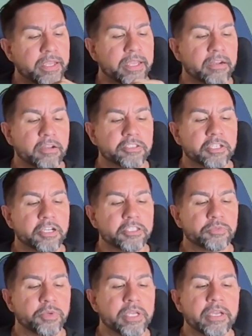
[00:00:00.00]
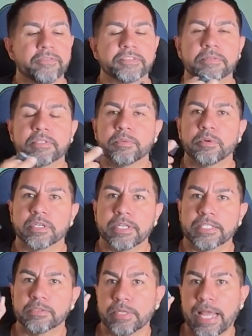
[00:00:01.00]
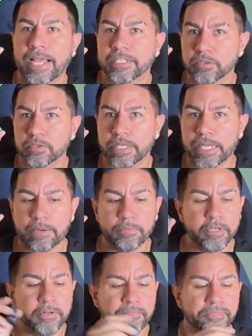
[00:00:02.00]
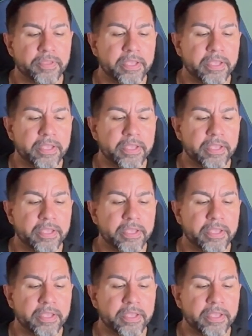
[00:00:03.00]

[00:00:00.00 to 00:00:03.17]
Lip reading: It also comes with something that will connect to an actual camera.